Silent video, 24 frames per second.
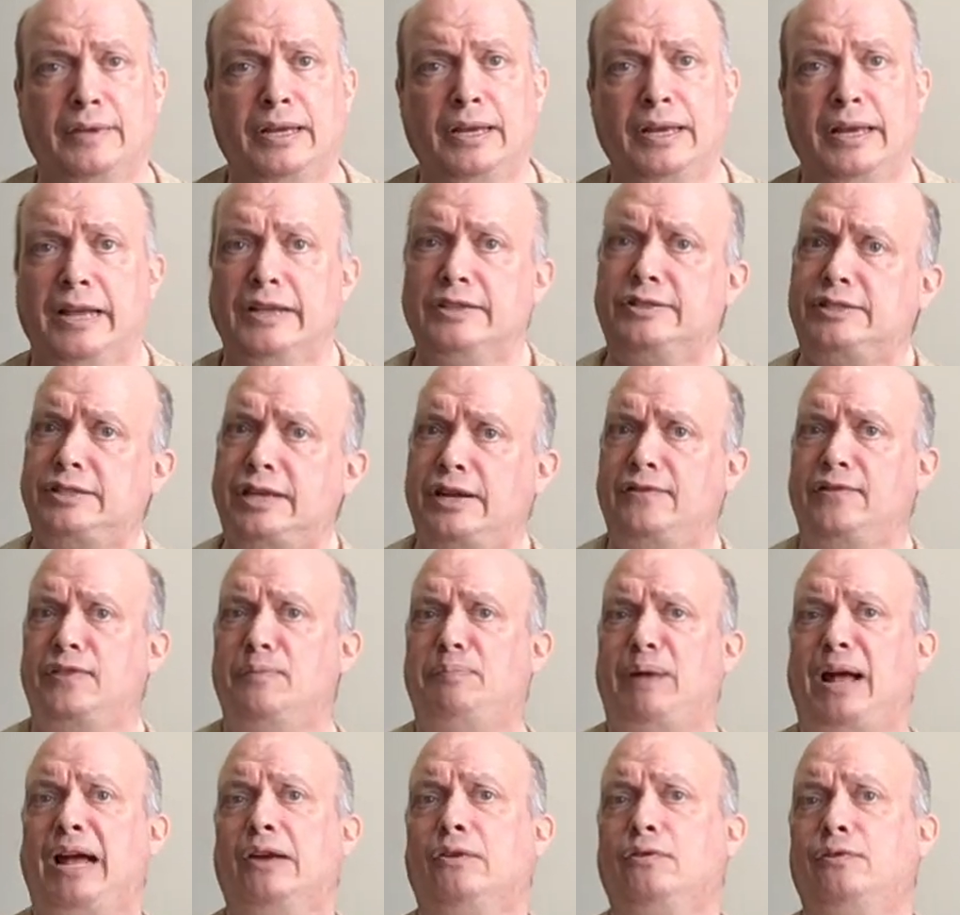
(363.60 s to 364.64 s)
Instead of the
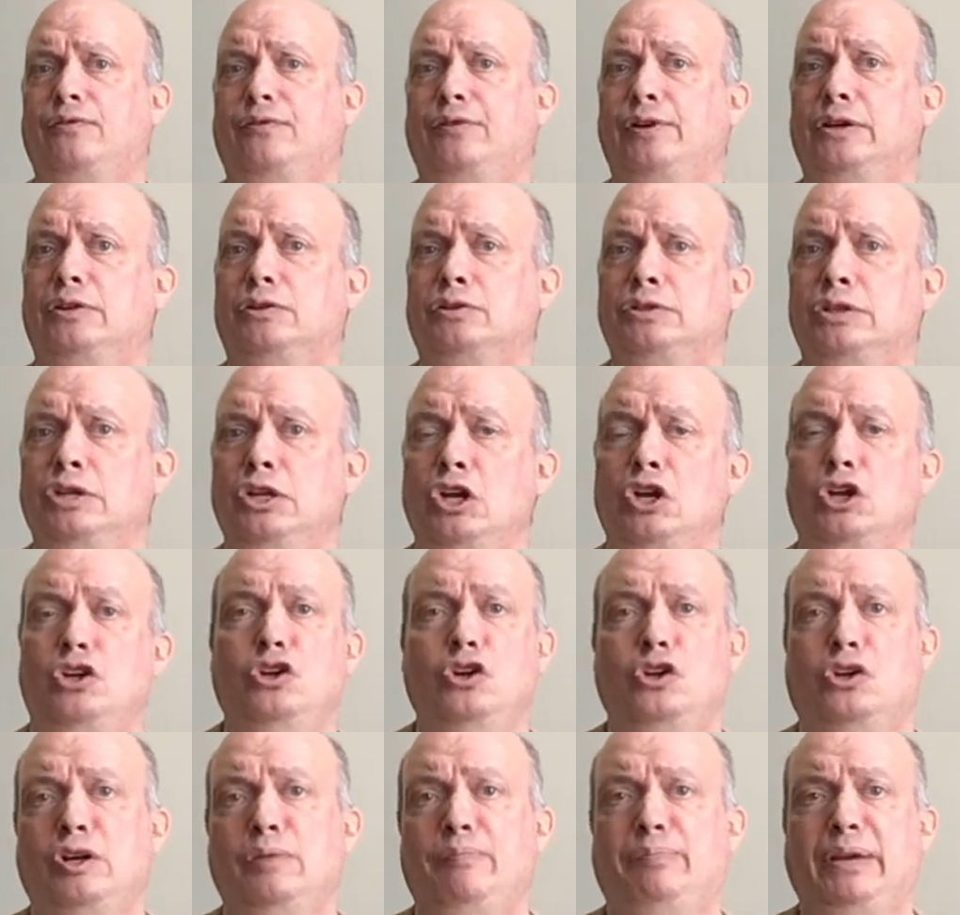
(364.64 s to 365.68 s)
battlefield, you
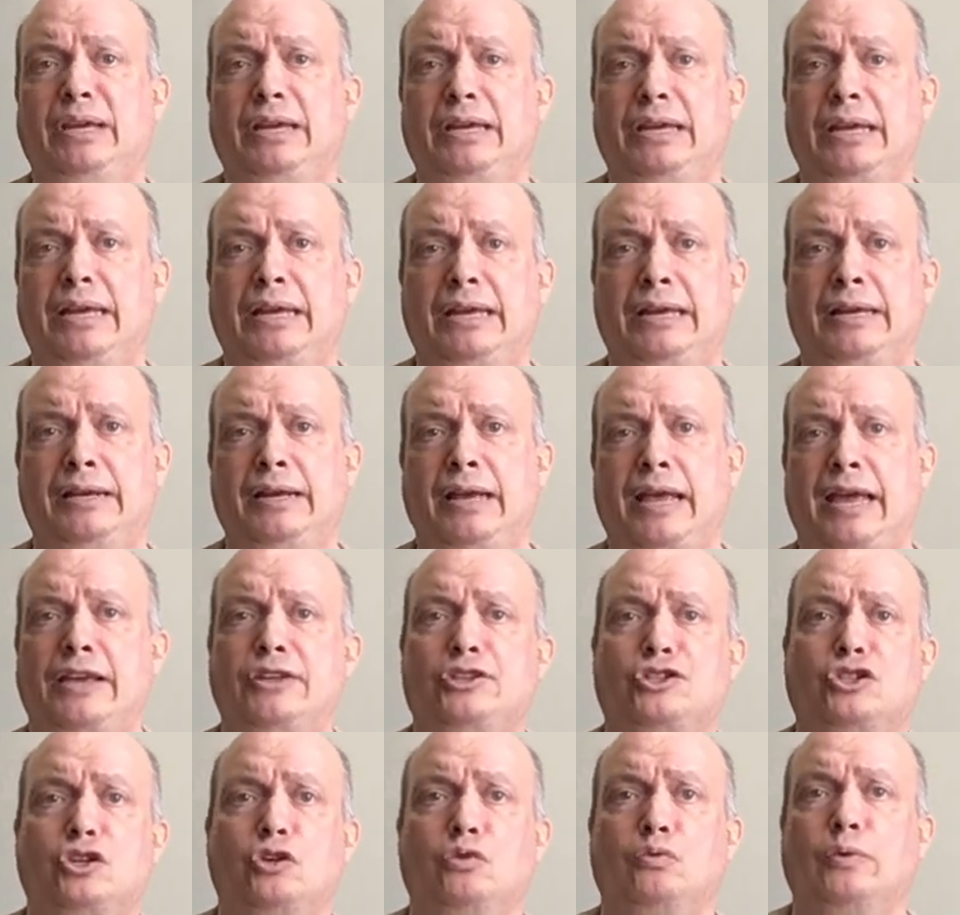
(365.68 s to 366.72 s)
could be in a
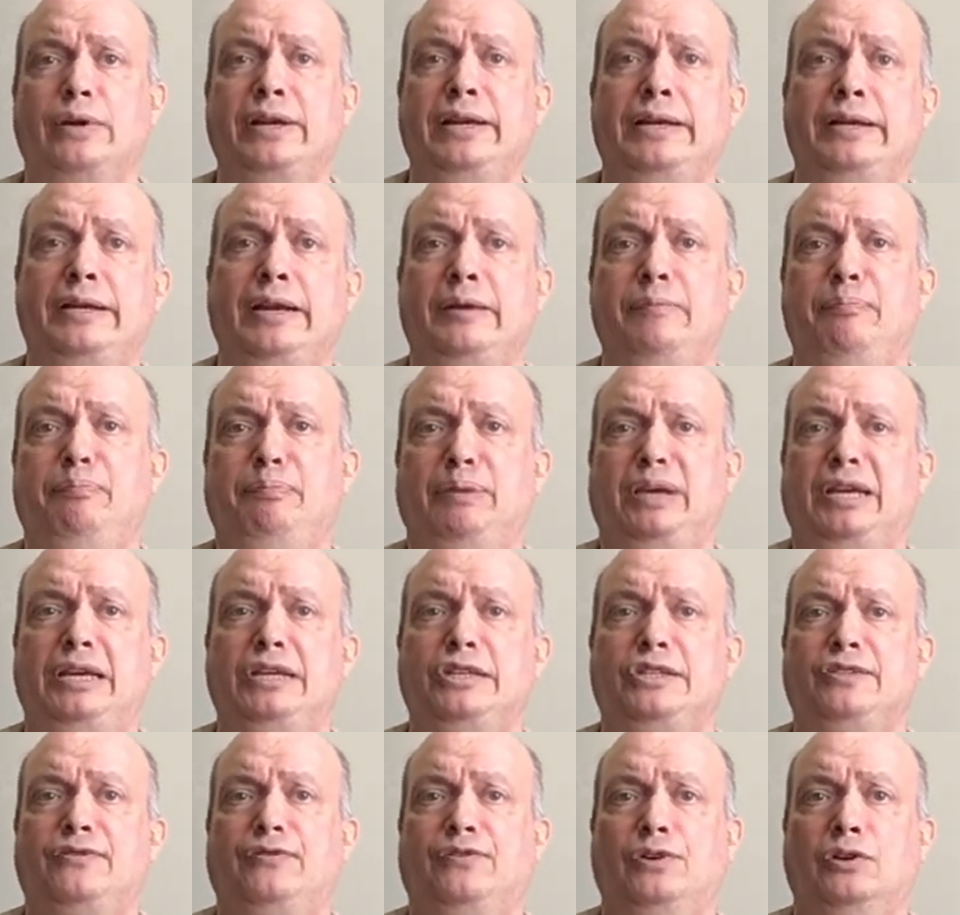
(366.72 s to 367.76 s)
serene and
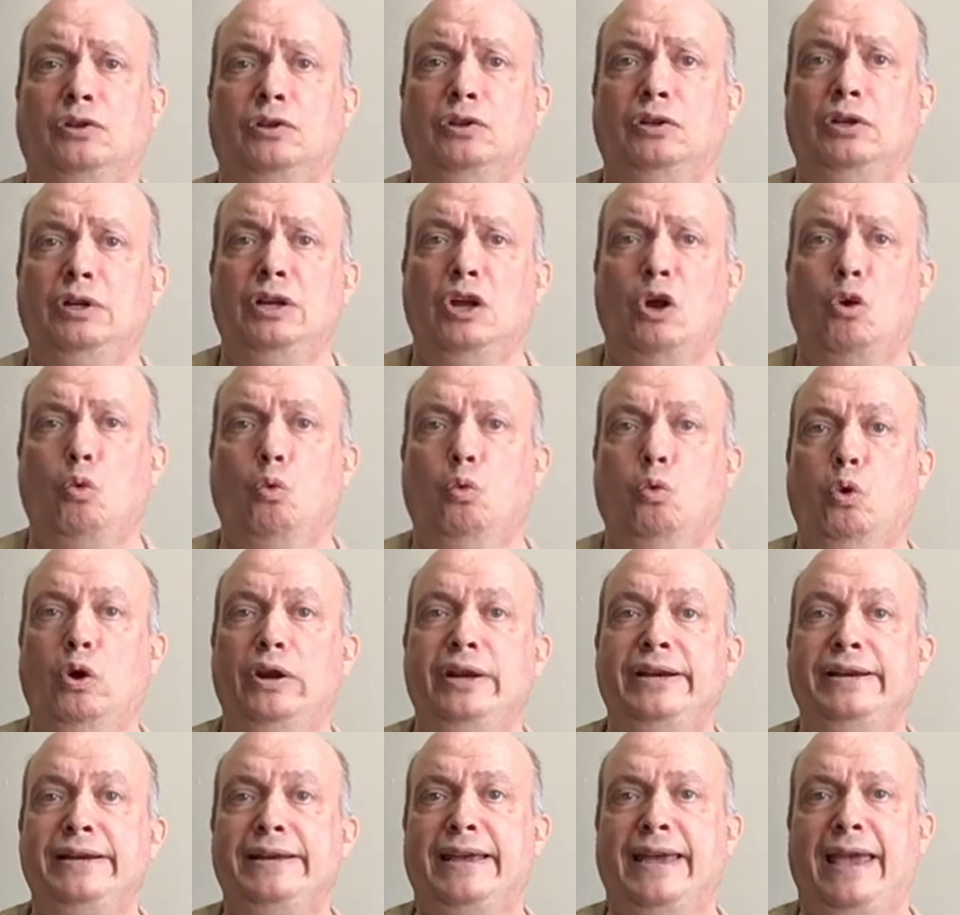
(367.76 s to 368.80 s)
peaceful
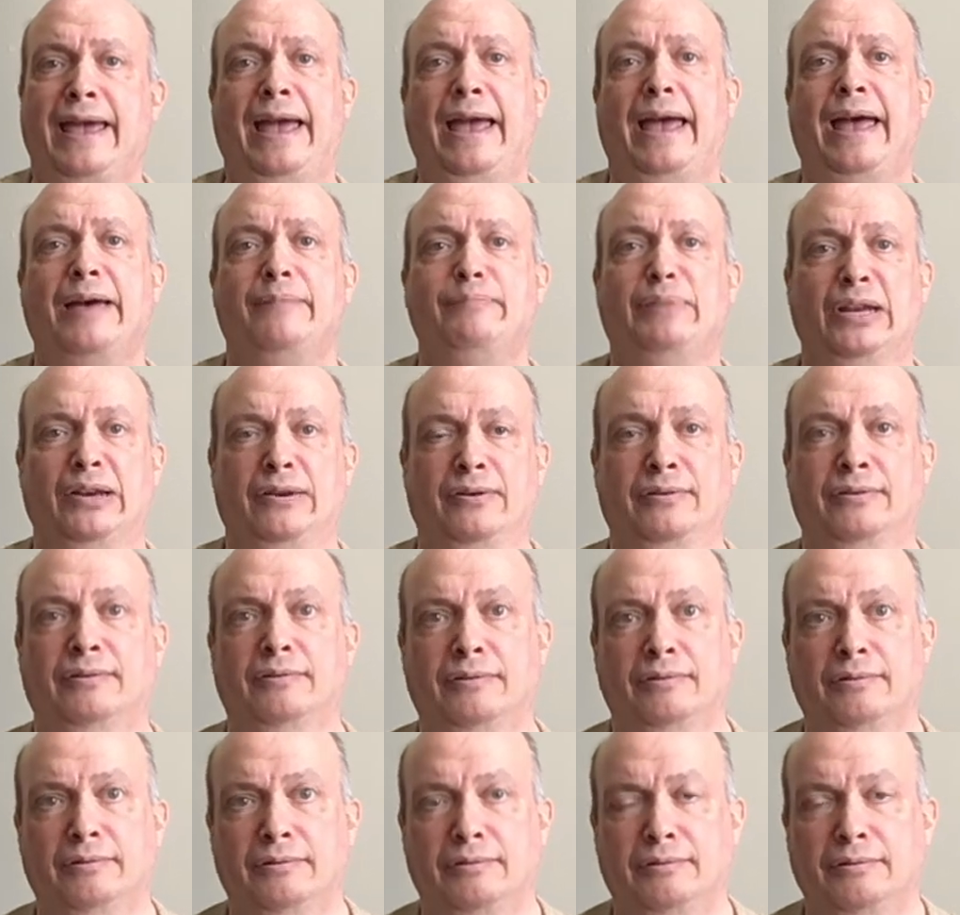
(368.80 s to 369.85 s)
wooden cabin
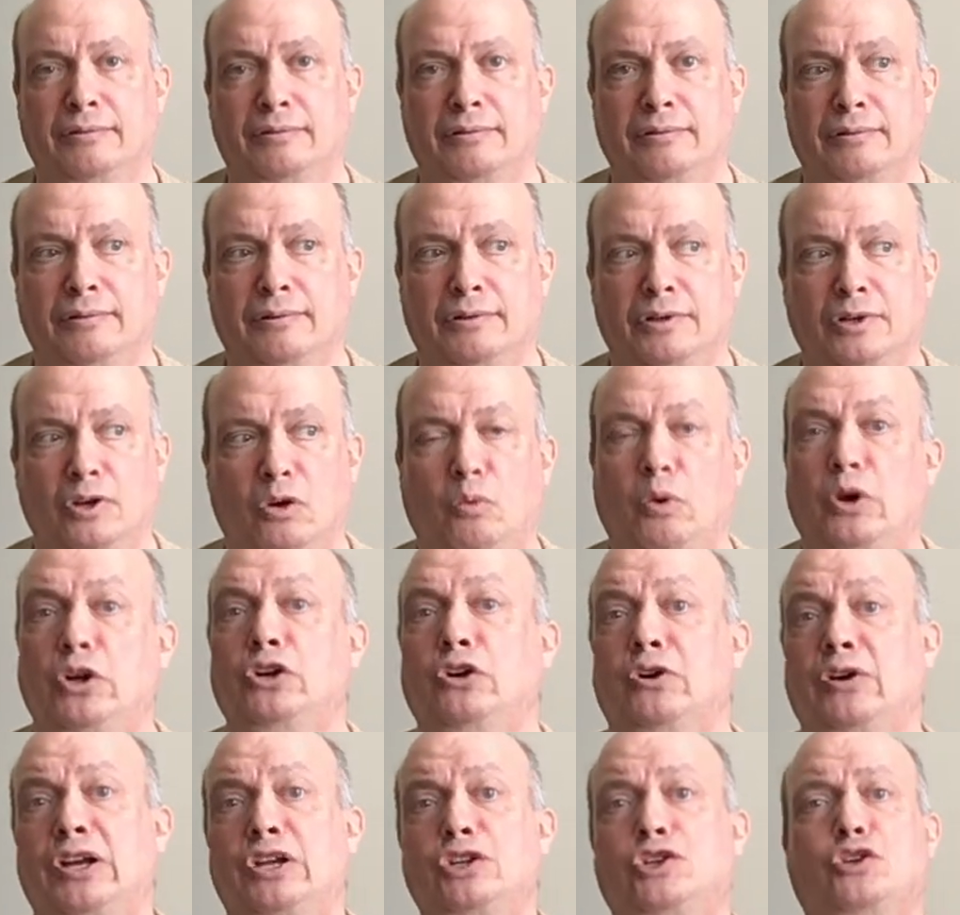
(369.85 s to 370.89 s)
where
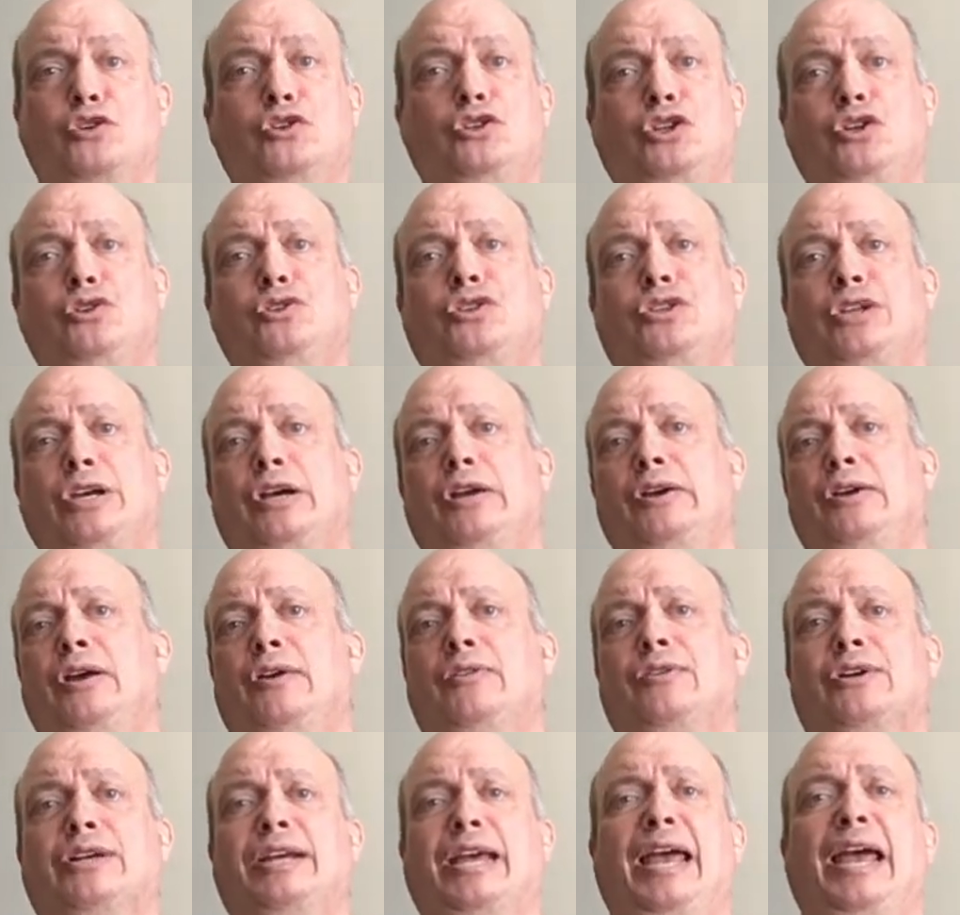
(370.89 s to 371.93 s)
you're introducing
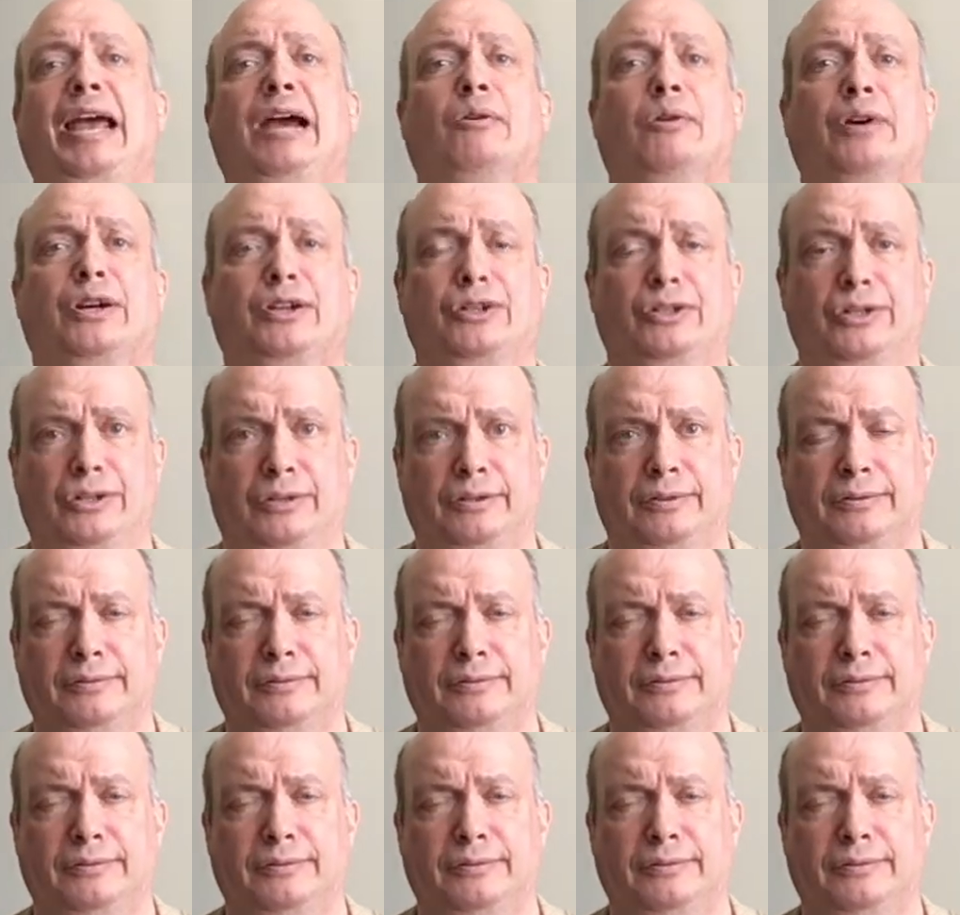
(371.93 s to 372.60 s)
another character.